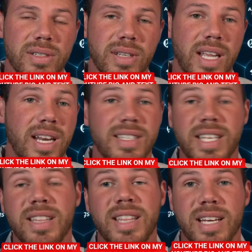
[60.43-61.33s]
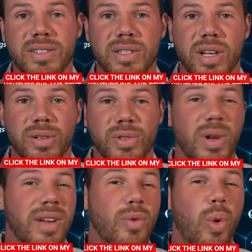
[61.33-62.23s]
And at $10,000, you
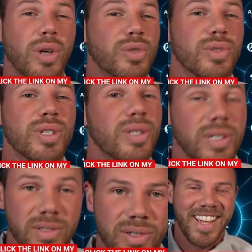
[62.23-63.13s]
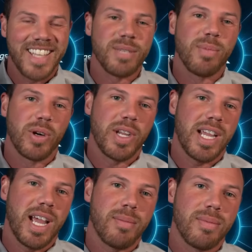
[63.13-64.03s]
have quadrillions as a market
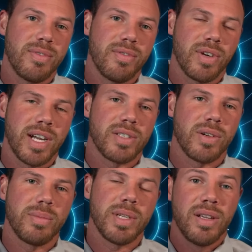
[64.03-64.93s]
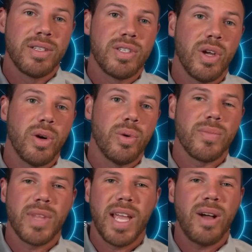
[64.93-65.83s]
cap for XRP. So
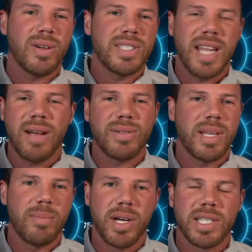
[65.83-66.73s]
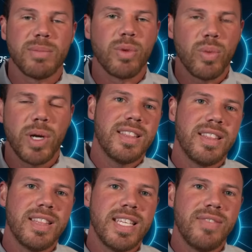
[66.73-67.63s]
how is that possible? Well,
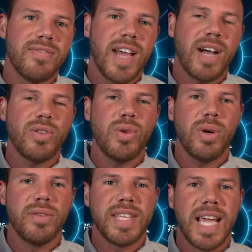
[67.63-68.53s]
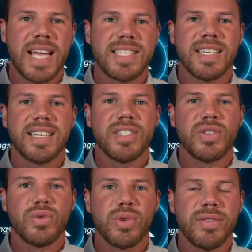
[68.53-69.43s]
the value of the asset is
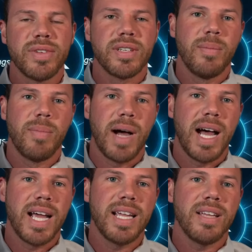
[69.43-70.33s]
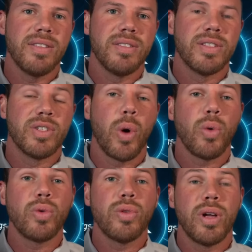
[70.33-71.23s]
driven by the
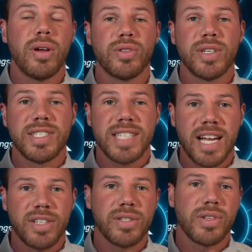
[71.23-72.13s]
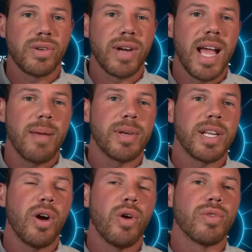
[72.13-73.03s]
total transactions that are happening
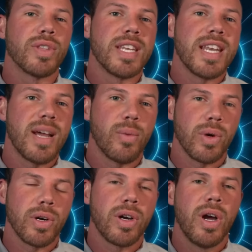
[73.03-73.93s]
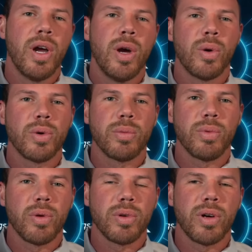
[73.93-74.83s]
over the network or the
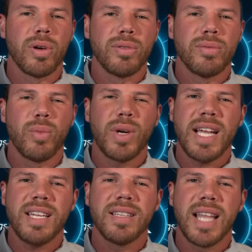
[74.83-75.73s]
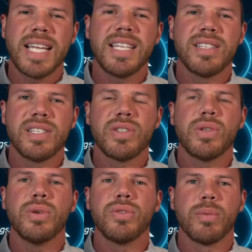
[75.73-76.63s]
protocol. What I could liken this
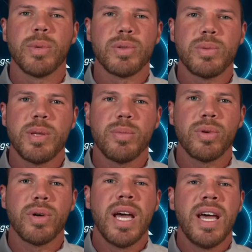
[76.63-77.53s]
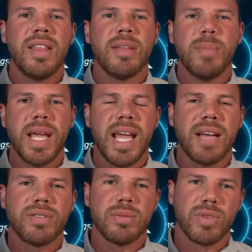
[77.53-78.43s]
to for most people that may have
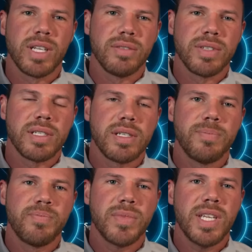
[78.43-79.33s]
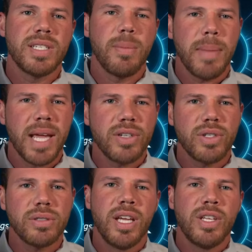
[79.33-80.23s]
some relevance is
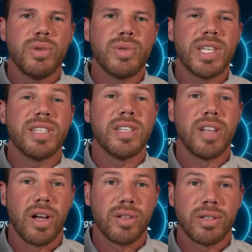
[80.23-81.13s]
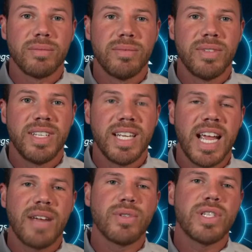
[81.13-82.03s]
imagine you sent $1
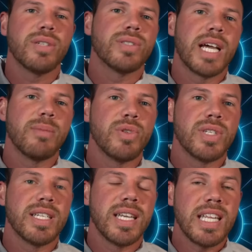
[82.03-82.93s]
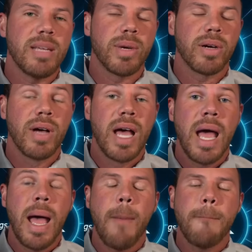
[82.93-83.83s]
every single time you sent an email.
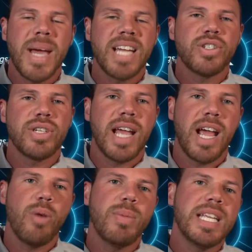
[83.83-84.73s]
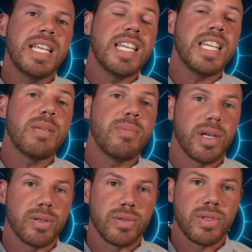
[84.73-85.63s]
Imagine how many
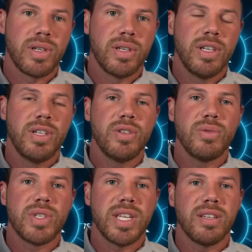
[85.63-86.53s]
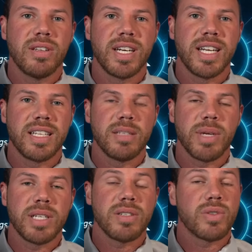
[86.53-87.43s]
emails you send on a daily basis.